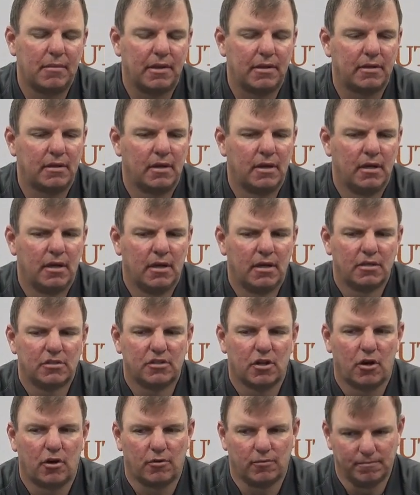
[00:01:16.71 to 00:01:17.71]
And
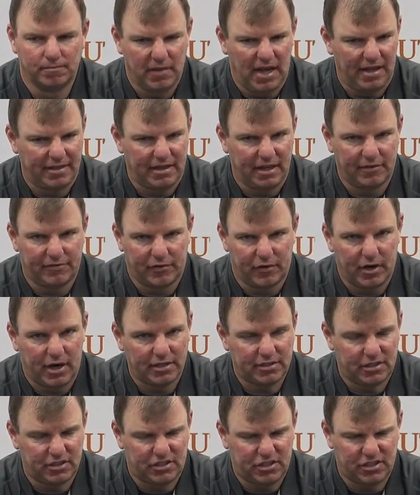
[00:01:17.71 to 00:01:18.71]
so I think for
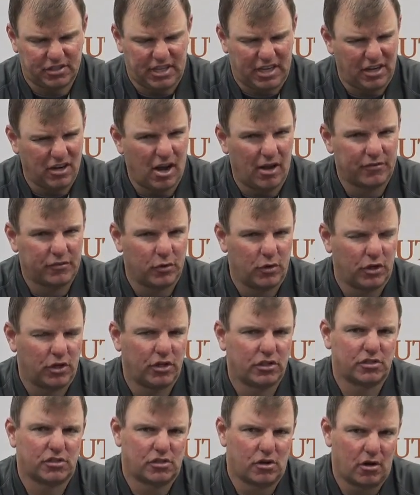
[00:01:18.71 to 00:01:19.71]
us, it's just getting off to a
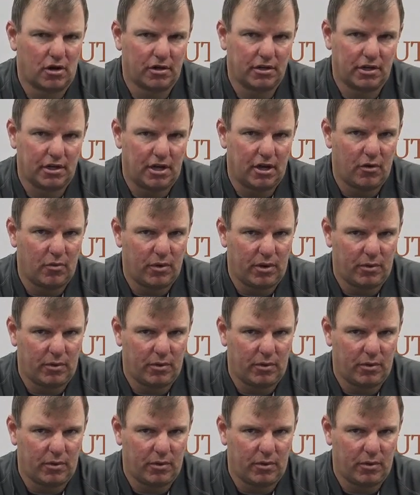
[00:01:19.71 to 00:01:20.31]
good start. You know,